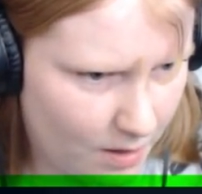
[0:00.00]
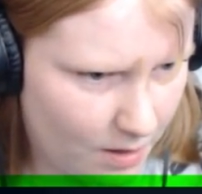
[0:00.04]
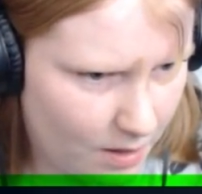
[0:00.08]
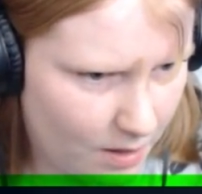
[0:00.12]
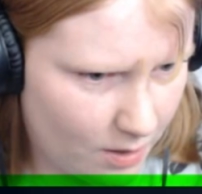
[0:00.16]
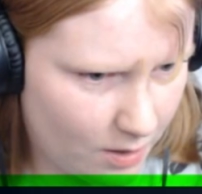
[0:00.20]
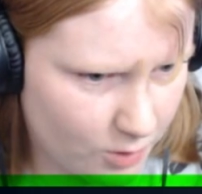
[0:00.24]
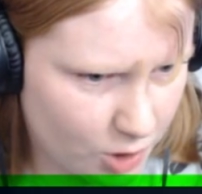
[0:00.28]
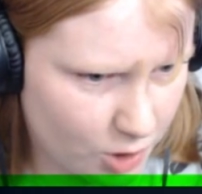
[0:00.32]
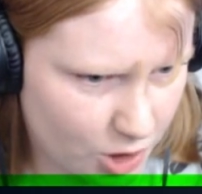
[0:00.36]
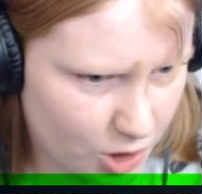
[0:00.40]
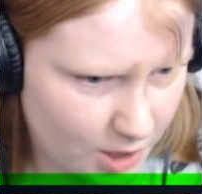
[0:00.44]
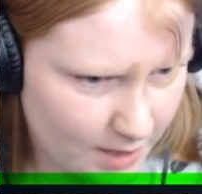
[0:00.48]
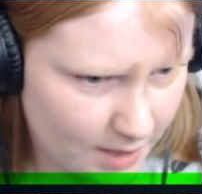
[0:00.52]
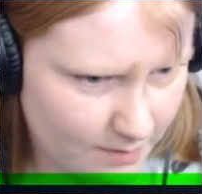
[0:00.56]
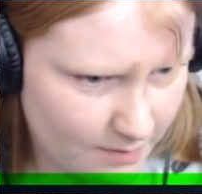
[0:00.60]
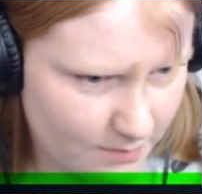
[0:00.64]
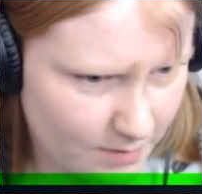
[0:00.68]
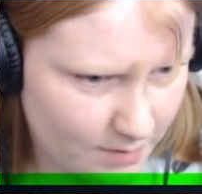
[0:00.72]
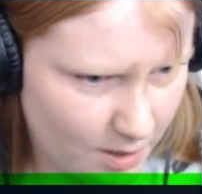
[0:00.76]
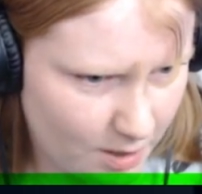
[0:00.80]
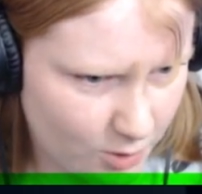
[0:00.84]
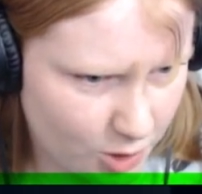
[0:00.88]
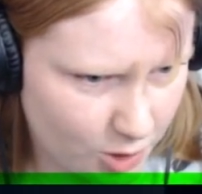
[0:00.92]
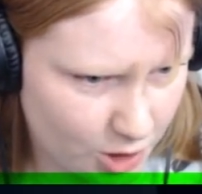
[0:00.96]
Oh, shit.
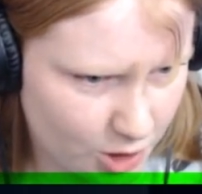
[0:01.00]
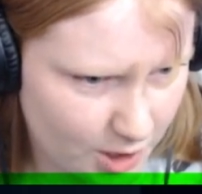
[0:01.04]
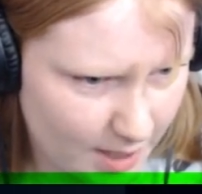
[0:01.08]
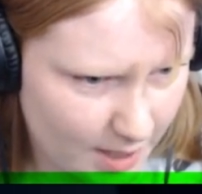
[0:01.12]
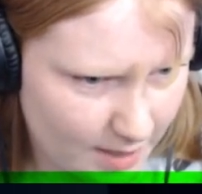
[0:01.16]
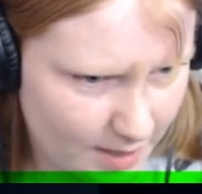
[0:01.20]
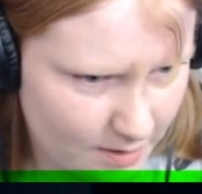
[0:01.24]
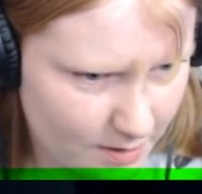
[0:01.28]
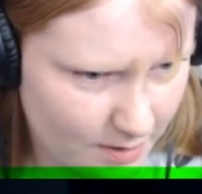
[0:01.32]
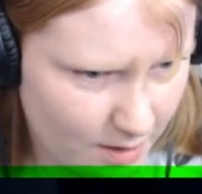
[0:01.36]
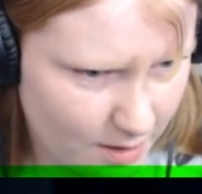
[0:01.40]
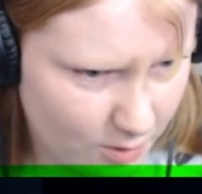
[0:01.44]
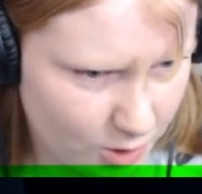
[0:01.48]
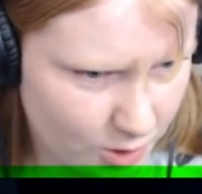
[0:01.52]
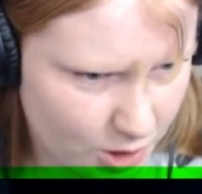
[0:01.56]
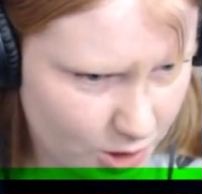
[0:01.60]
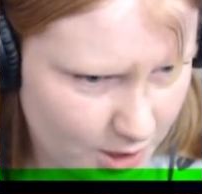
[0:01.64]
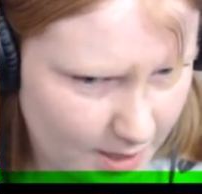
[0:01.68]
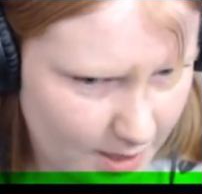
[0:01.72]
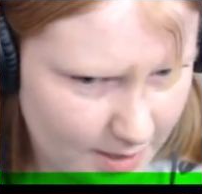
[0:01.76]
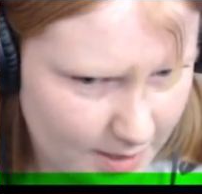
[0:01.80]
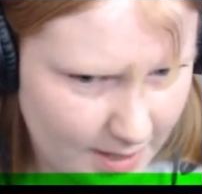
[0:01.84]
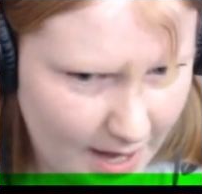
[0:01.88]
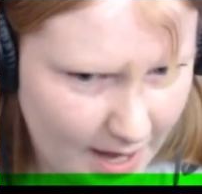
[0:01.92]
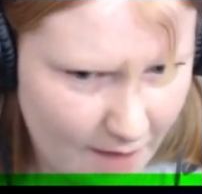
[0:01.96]
Oh, shit. Oh,
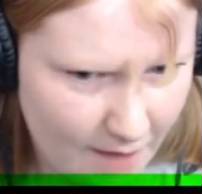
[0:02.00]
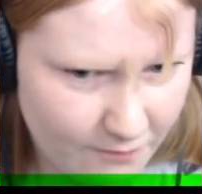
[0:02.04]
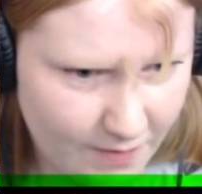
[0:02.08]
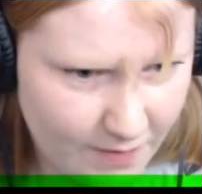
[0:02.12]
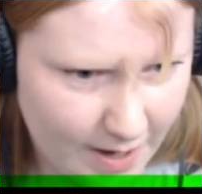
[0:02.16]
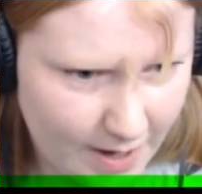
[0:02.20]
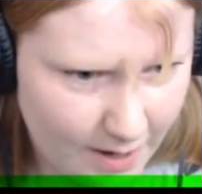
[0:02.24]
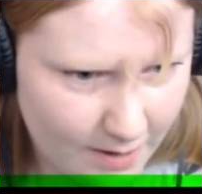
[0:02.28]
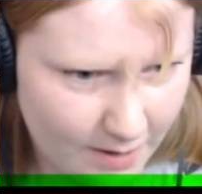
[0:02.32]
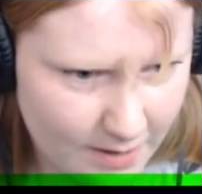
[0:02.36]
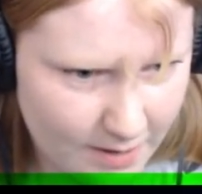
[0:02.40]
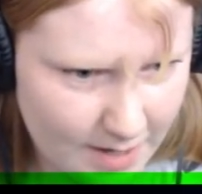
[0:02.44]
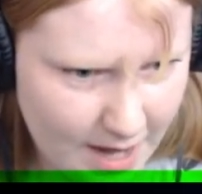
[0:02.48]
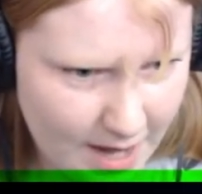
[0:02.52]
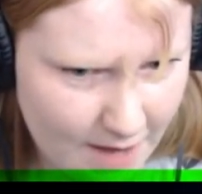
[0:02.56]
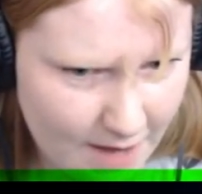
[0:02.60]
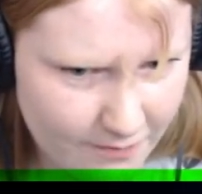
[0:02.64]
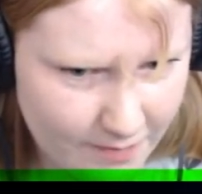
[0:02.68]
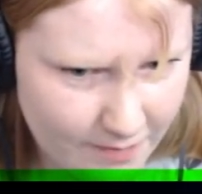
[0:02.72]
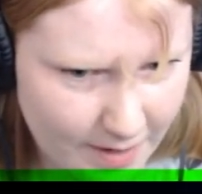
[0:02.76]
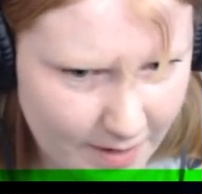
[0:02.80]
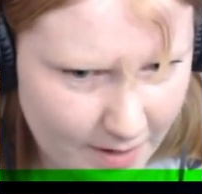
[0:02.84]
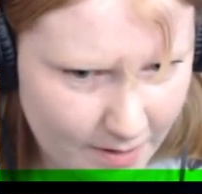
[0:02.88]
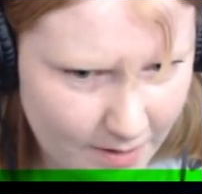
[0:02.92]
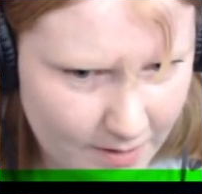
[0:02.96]
shit. Not fair. Not
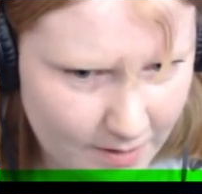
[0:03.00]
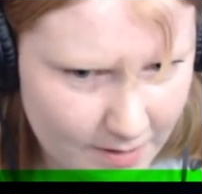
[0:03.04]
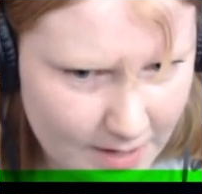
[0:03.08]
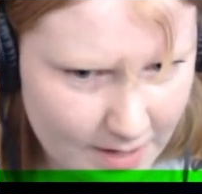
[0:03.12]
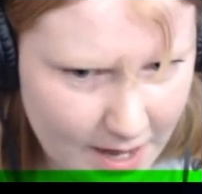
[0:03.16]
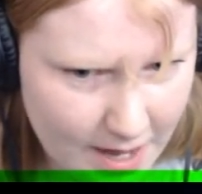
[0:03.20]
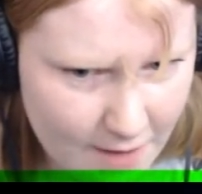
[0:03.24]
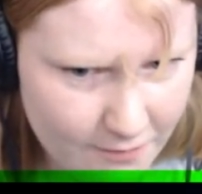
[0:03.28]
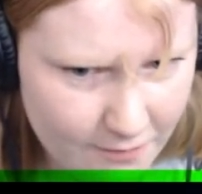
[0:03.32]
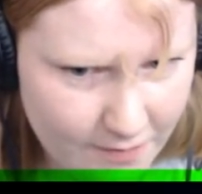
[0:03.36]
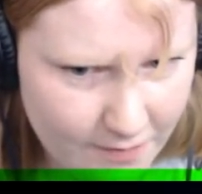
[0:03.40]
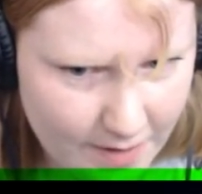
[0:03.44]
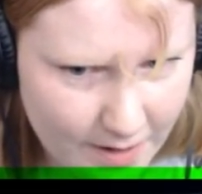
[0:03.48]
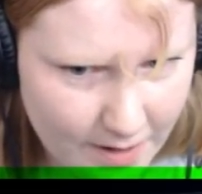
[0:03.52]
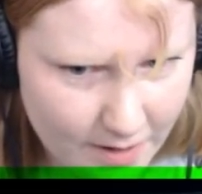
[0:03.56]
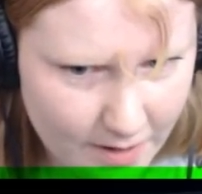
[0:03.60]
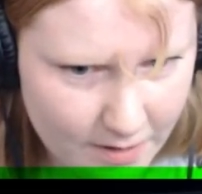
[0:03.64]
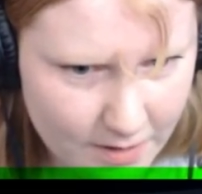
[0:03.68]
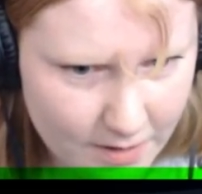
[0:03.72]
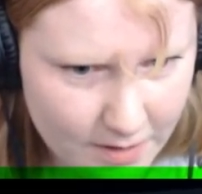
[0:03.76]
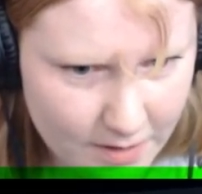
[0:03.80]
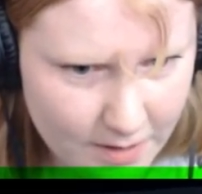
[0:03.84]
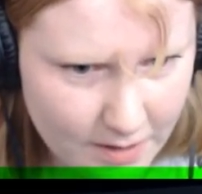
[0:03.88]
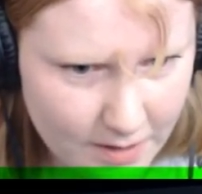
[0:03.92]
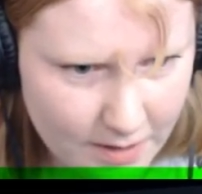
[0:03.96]
fair. Not fair.
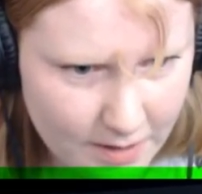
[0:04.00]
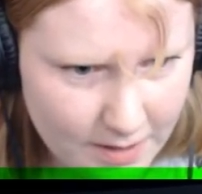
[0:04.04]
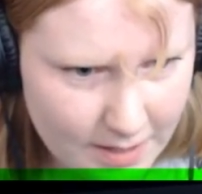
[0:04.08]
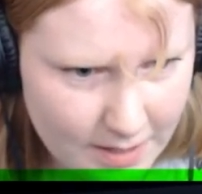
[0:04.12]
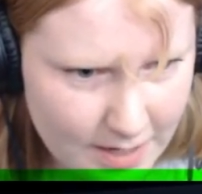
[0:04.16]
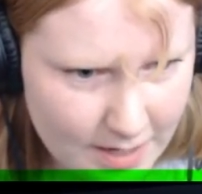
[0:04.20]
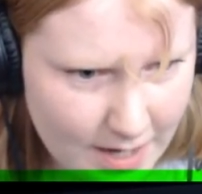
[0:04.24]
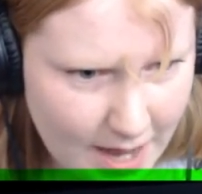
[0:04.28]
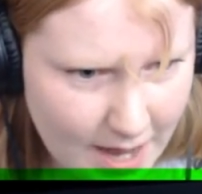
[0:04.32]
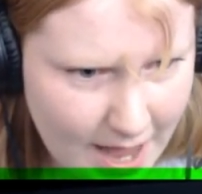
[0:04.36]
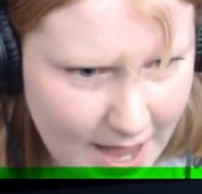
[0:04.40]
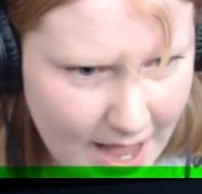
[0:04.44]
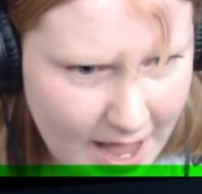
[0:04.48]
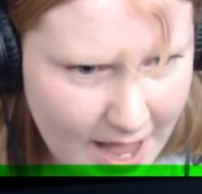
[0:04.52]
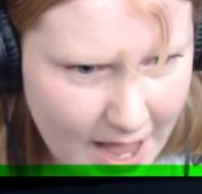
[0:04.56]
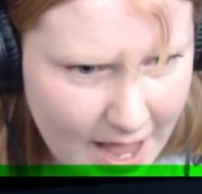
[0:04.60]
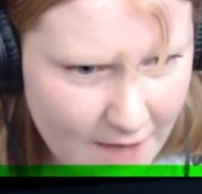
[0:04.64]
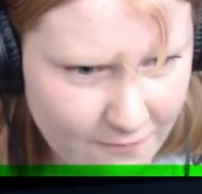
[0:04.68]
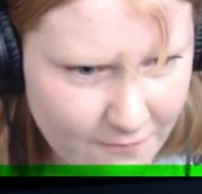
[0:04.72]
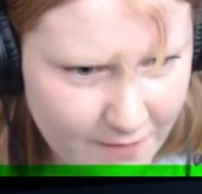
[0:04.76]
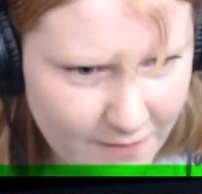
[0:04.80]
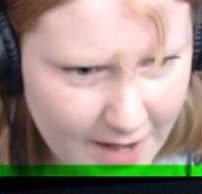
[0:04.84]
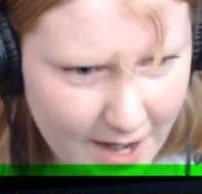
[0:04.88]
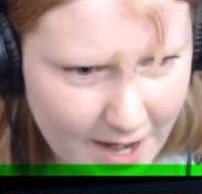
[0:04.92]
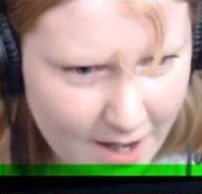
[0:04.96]

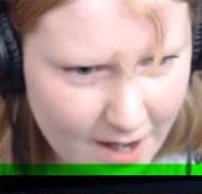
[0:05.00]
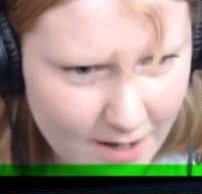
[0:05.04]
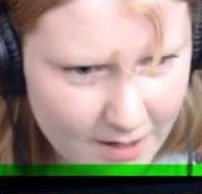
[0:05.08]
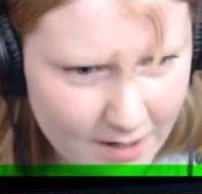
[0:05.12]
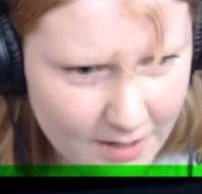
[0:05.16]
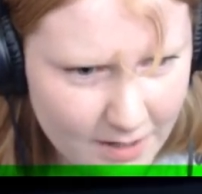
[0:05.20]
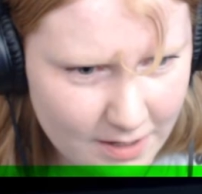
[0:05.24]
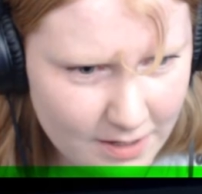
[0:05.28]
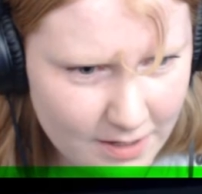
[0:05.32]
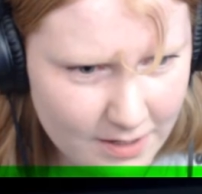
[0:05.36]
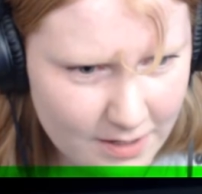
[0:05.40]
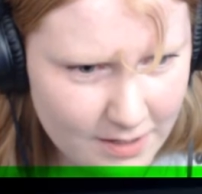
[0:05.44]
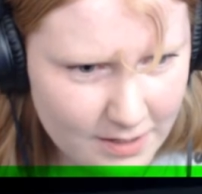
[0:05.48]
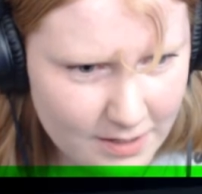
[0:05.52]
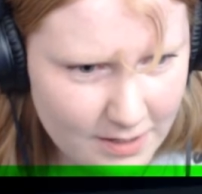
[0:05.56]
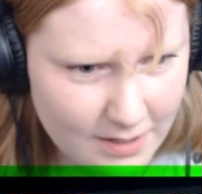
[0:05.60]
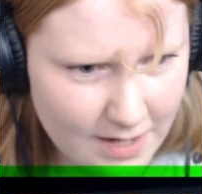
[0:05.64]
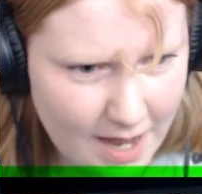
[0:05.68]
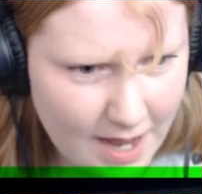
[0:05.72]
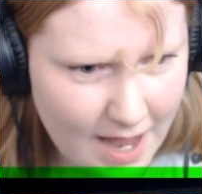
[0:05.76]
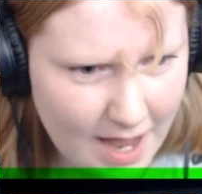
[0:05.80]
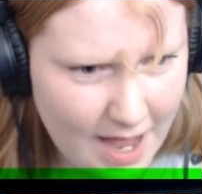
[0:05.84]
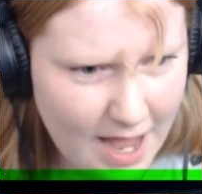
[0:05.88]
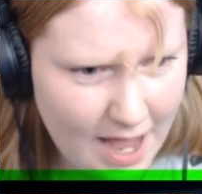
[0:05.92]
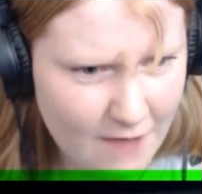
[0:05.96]
Not fair.
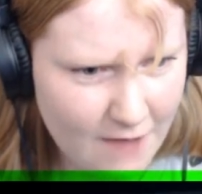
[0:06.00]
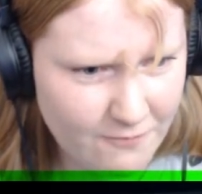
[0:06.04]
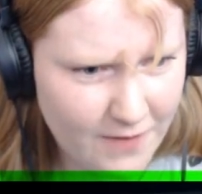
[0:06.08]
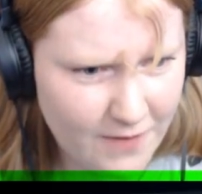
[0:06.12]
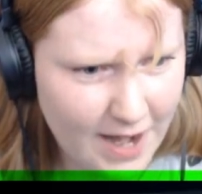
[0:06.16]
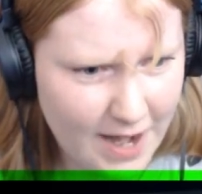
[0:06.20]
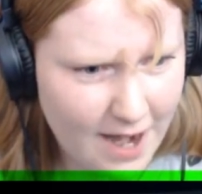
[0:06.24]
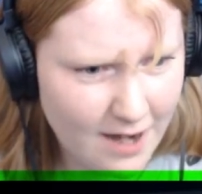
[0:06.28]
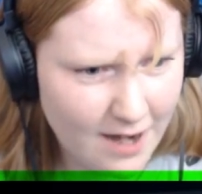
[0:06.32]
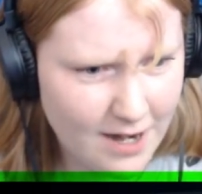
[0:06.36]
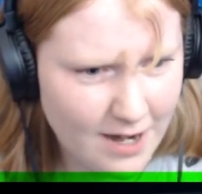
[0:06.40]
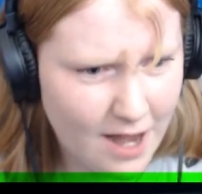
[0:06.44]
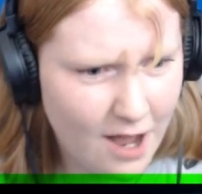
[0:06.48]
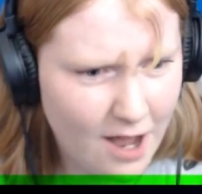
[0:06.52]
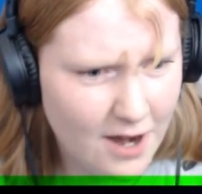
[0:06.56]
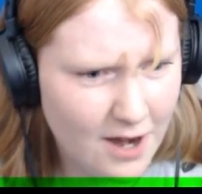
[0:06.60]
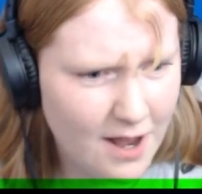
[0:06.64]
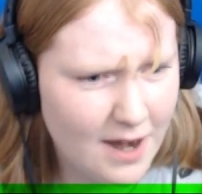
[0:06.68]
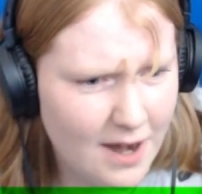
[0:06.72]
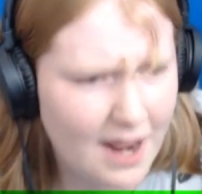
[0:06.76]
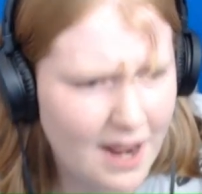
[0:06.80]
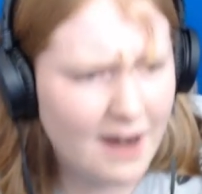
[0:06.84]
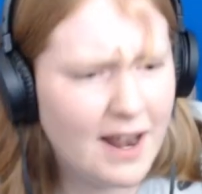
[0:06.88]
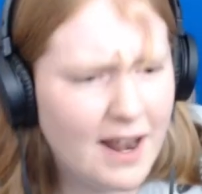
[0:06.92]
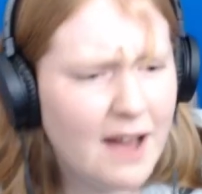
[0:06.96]
Not fair. No, no,
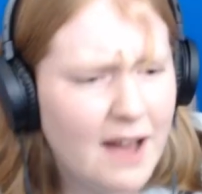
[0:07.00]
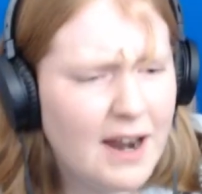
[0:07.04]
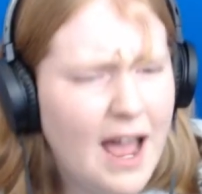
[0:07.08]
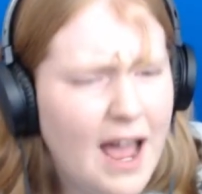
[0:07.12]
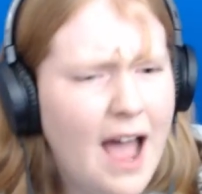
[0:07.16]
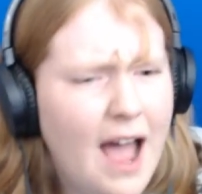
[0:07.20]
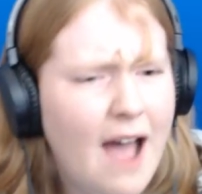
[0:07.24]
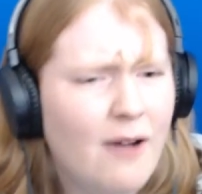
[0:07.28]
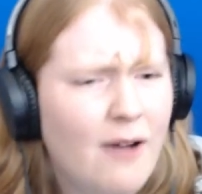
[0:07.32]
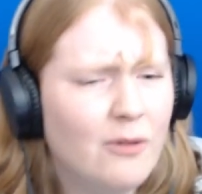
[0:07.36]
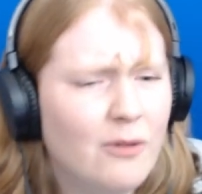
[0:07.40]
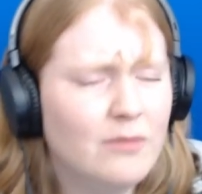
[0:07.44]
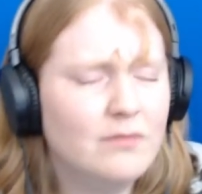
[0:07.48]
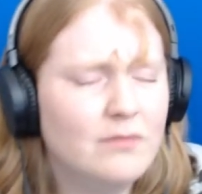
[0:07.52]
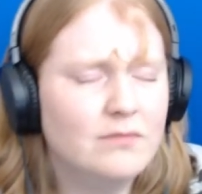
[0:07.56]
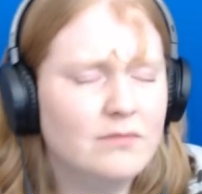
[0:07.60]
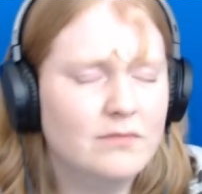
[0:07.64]
no, no, no!